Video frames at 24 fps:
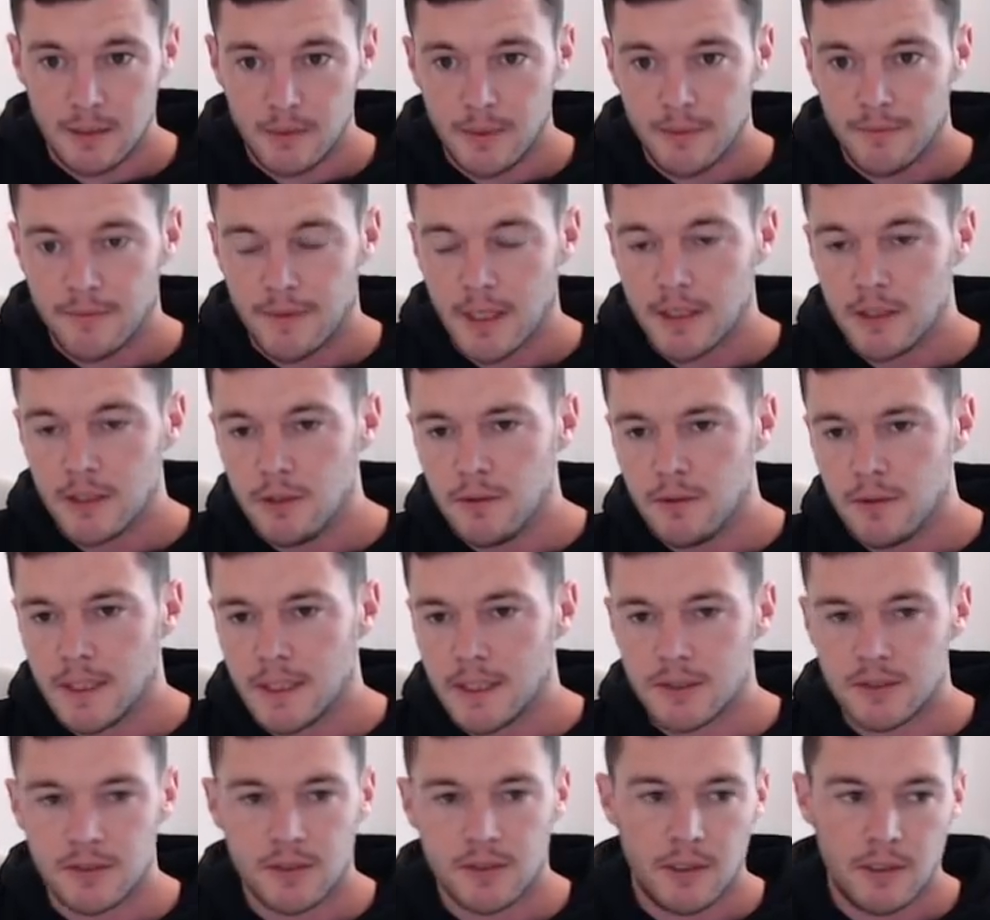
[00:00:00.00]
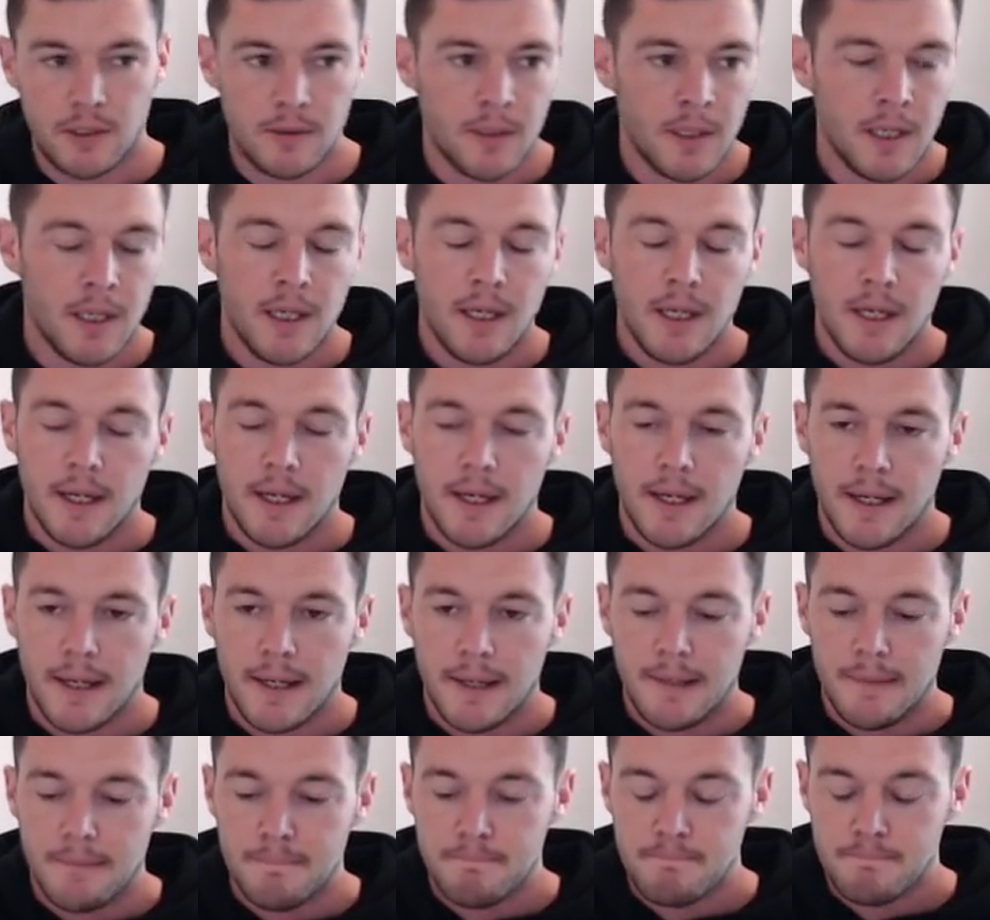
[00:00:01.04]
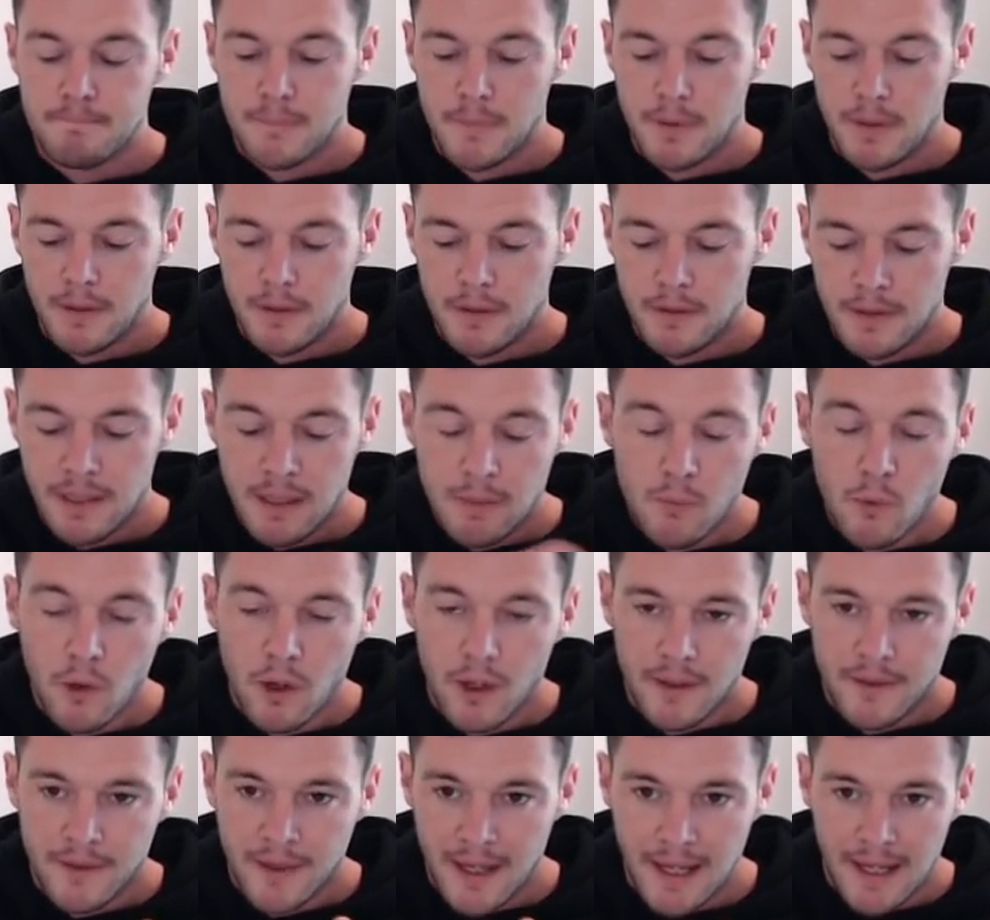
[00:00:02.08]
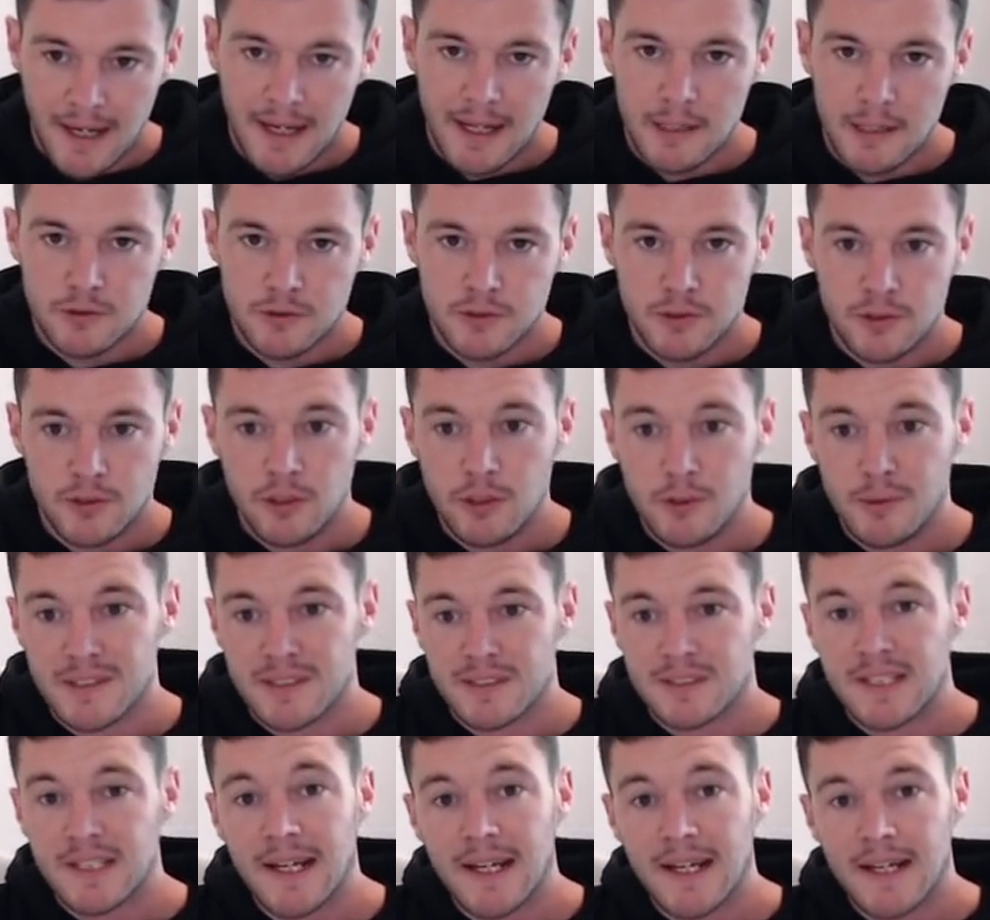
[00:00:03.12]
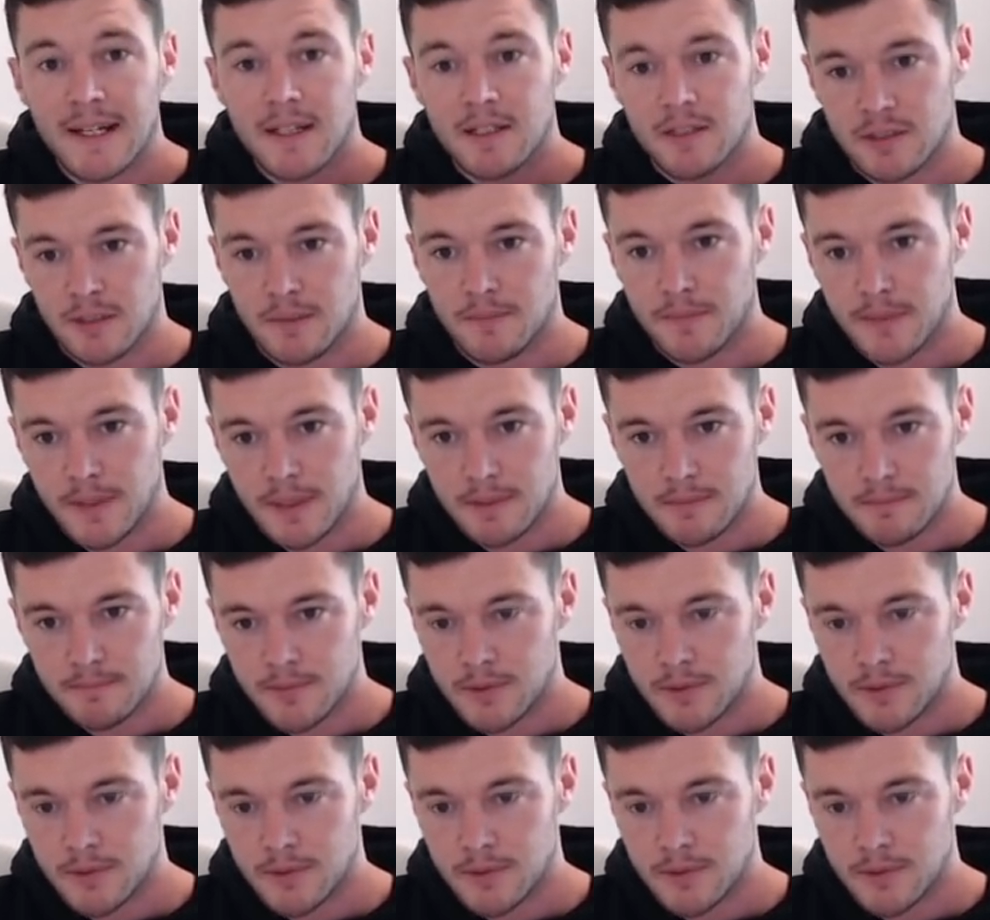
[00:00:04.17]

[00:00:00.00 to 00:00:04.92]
with that unit. So then what that allows you to do is tag something.